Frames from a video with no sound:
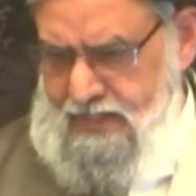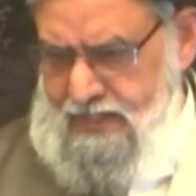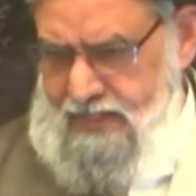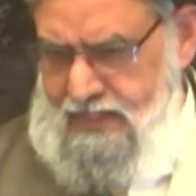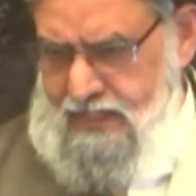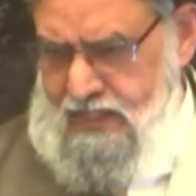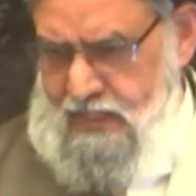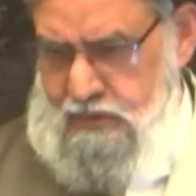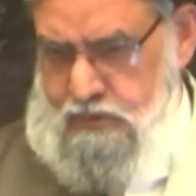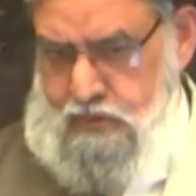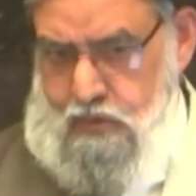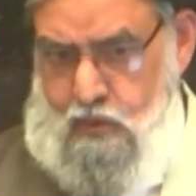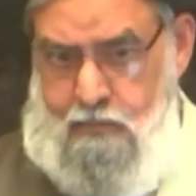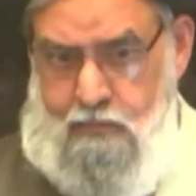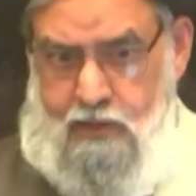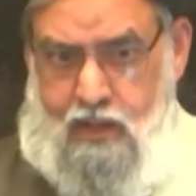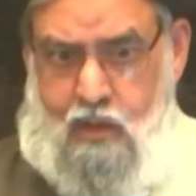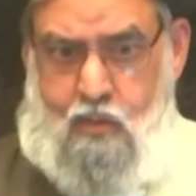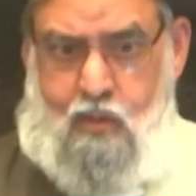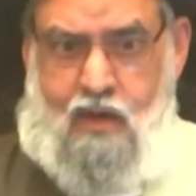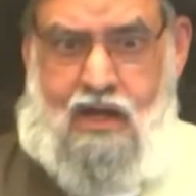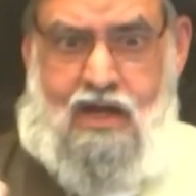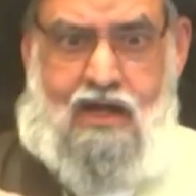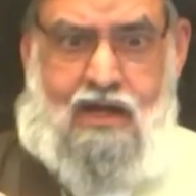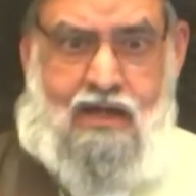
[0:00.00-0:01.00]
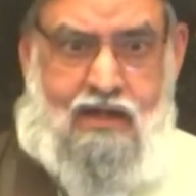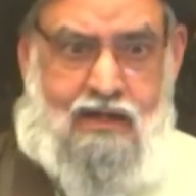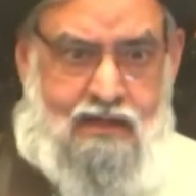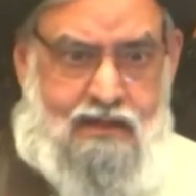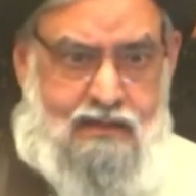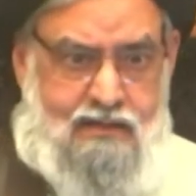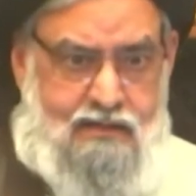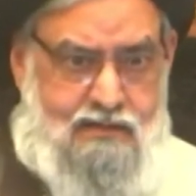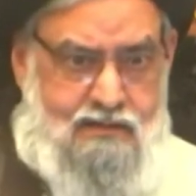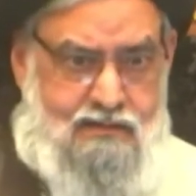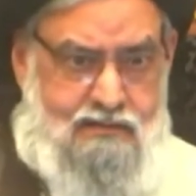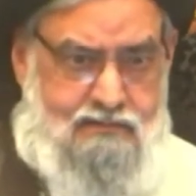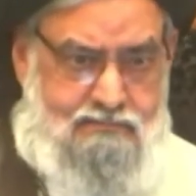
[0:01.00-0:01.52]
And so Marwan
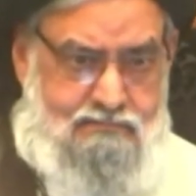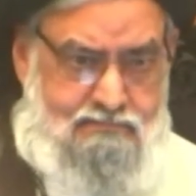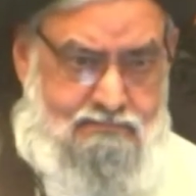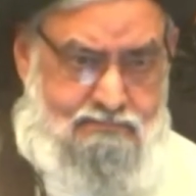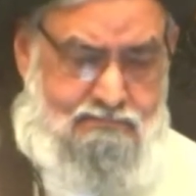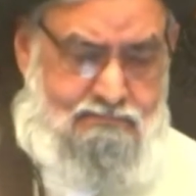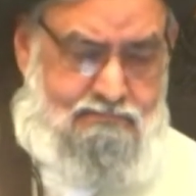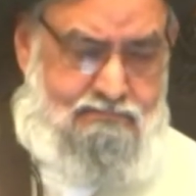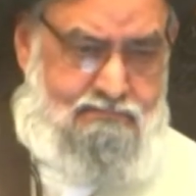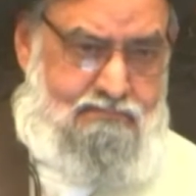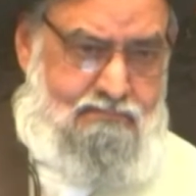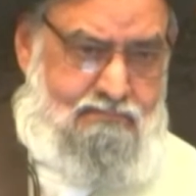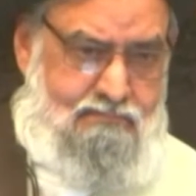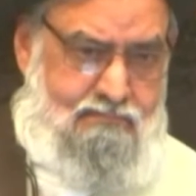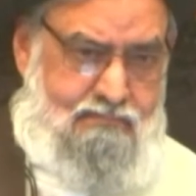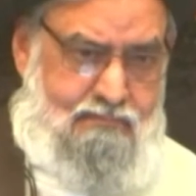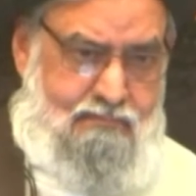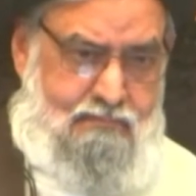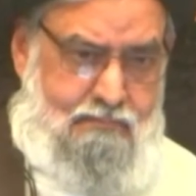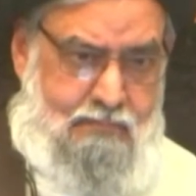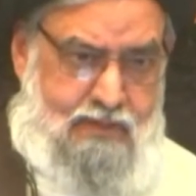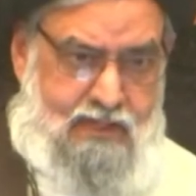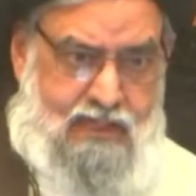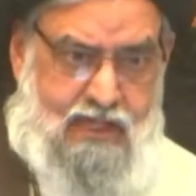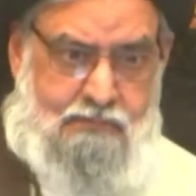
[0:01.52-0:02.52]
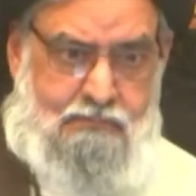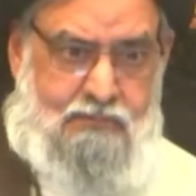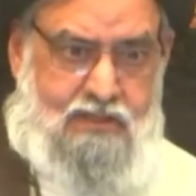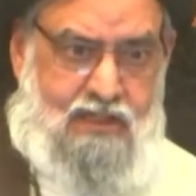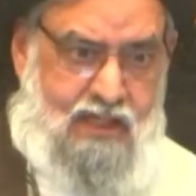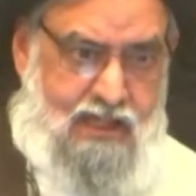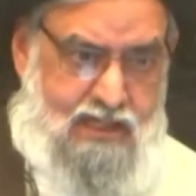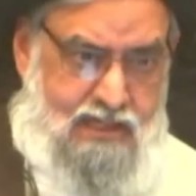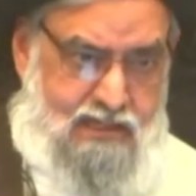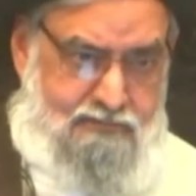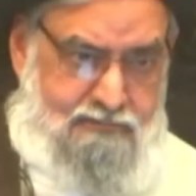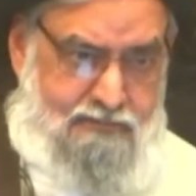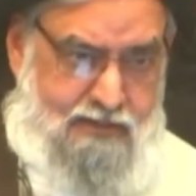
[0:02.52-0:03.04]
became the
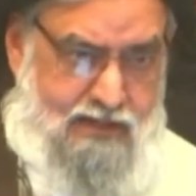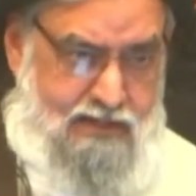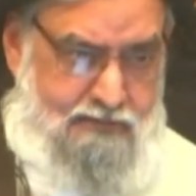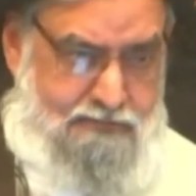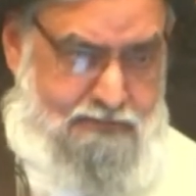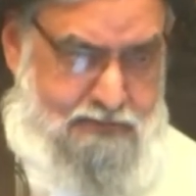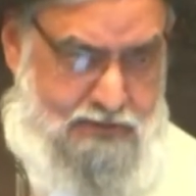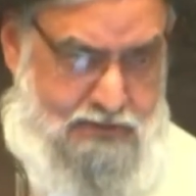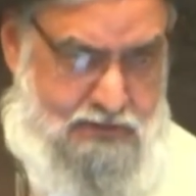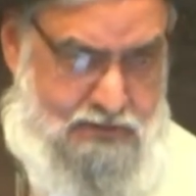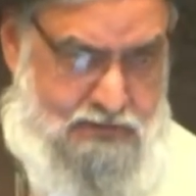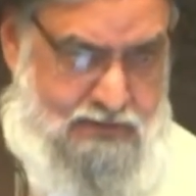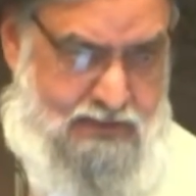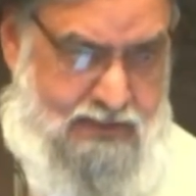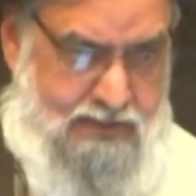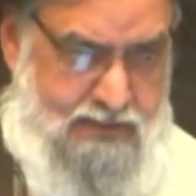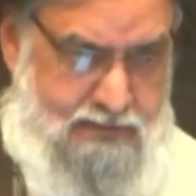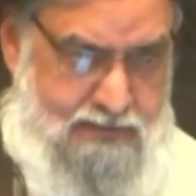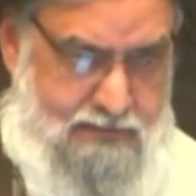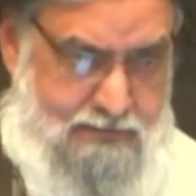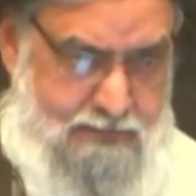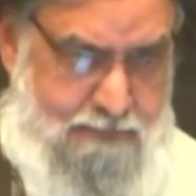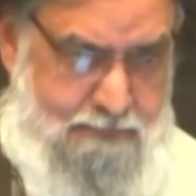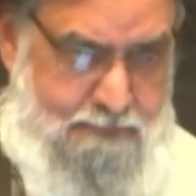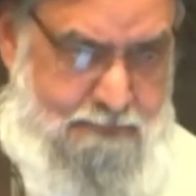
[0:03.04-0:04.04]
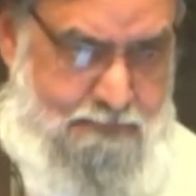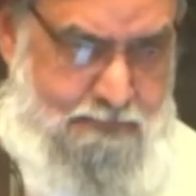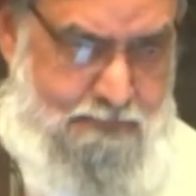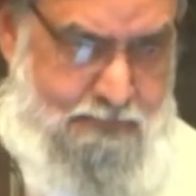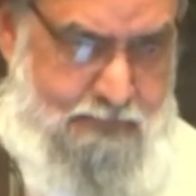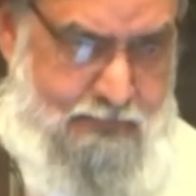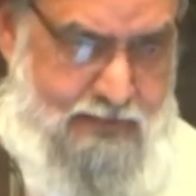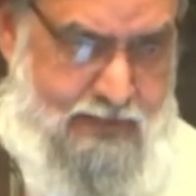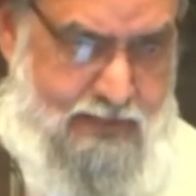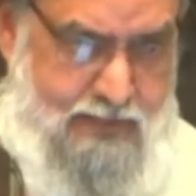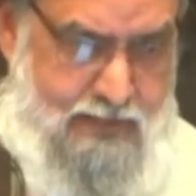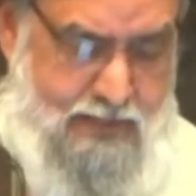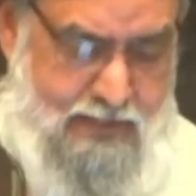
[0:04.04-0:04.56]
Khalifa after Yazid.
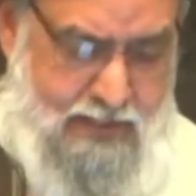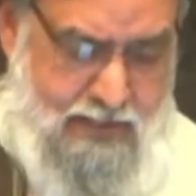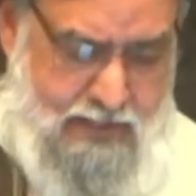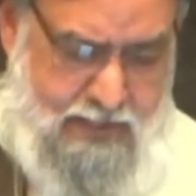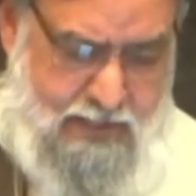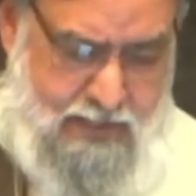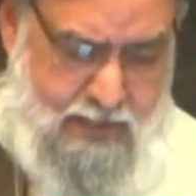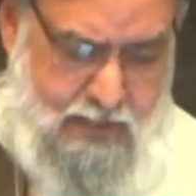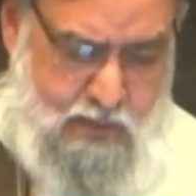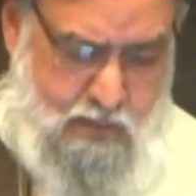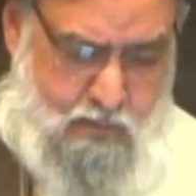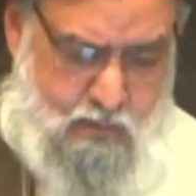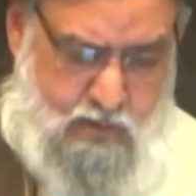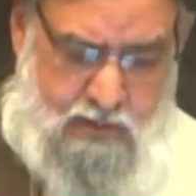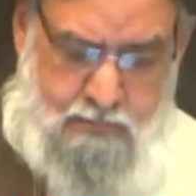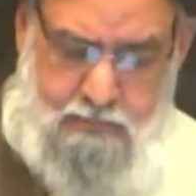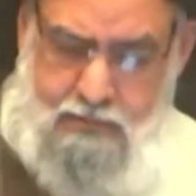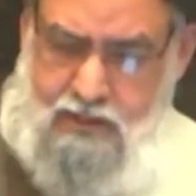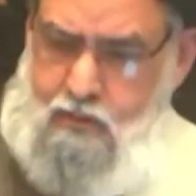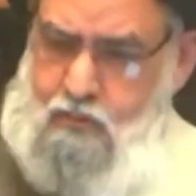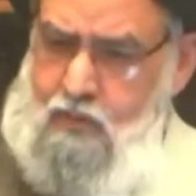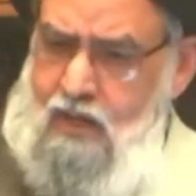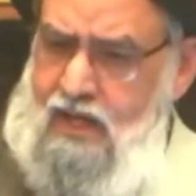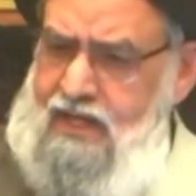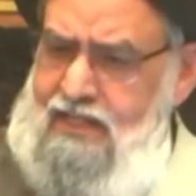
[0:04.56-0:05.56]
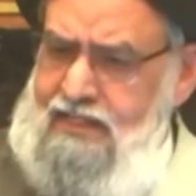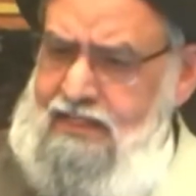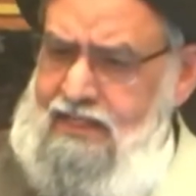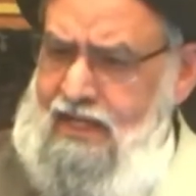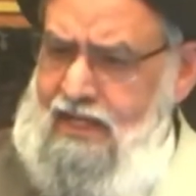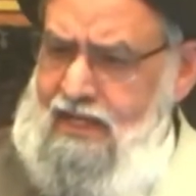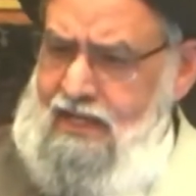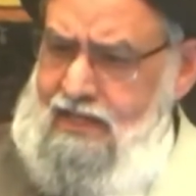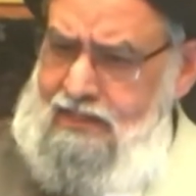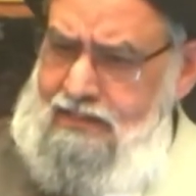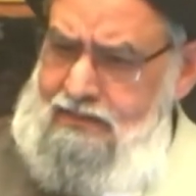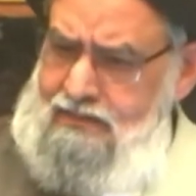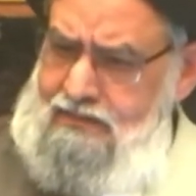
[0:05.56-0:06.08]
When Marwan
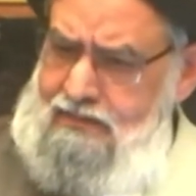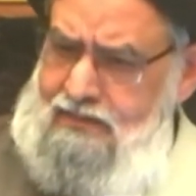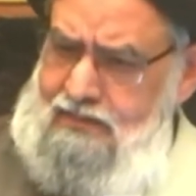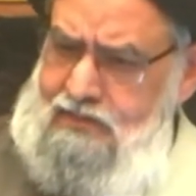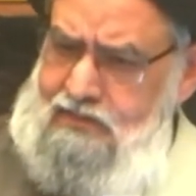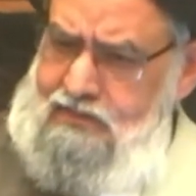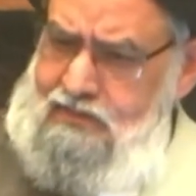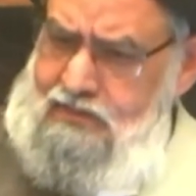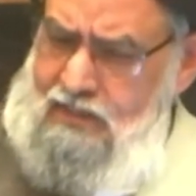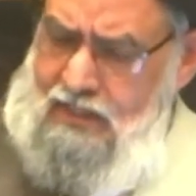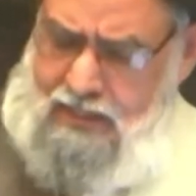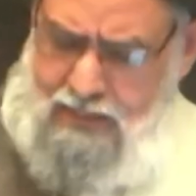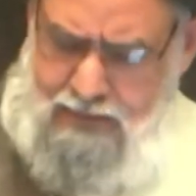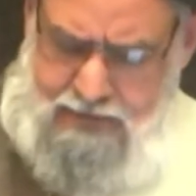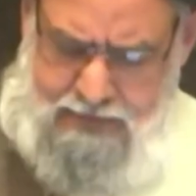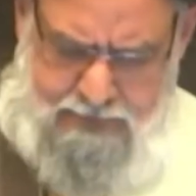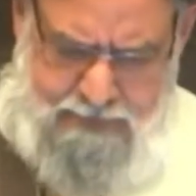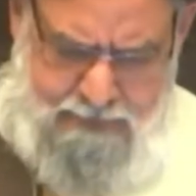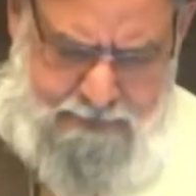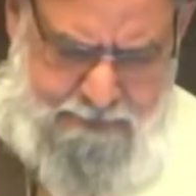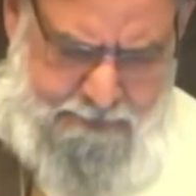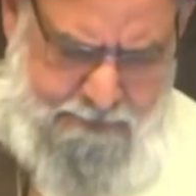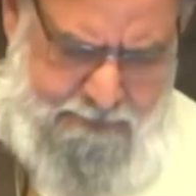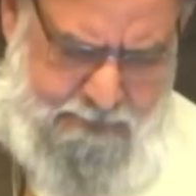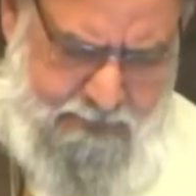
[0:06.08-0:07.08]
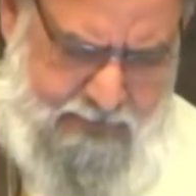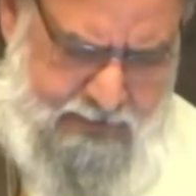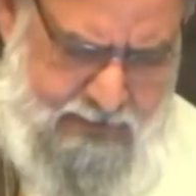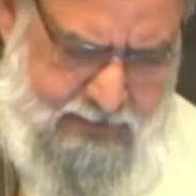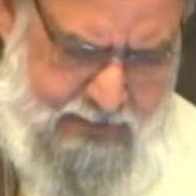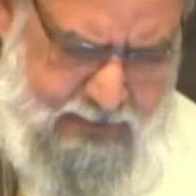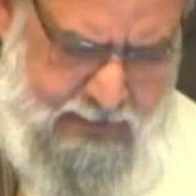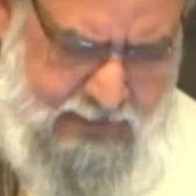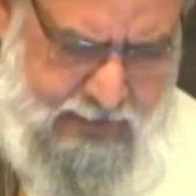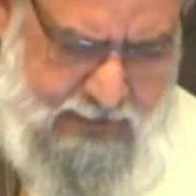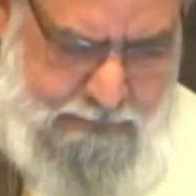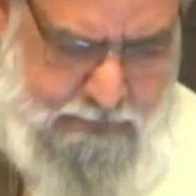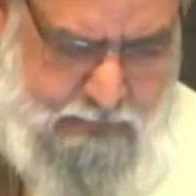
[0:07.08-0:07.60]
died, his son
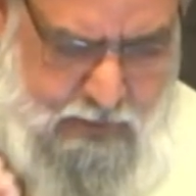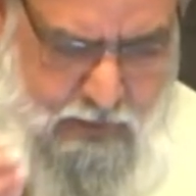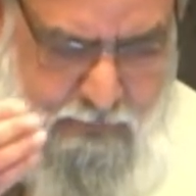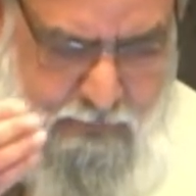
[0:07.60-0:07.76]
Abdul